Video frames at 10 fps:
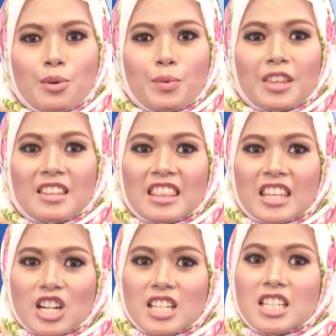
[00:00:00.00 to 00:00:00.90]
within
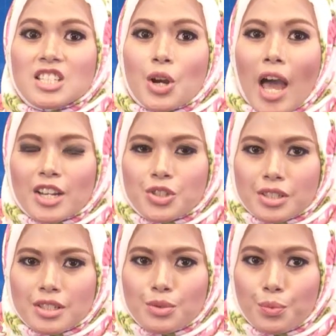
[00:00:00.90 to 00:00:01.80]
their
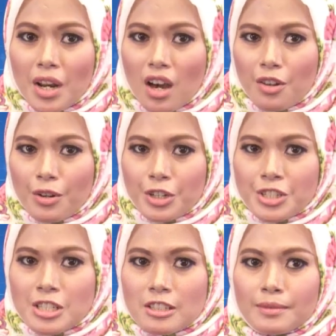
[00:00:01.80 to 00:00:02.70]
interactions with
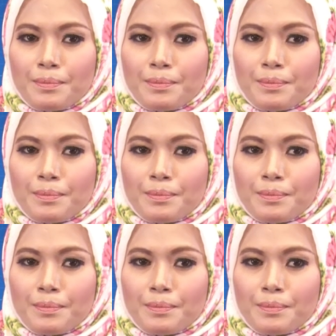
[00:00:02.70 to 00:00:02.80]
others.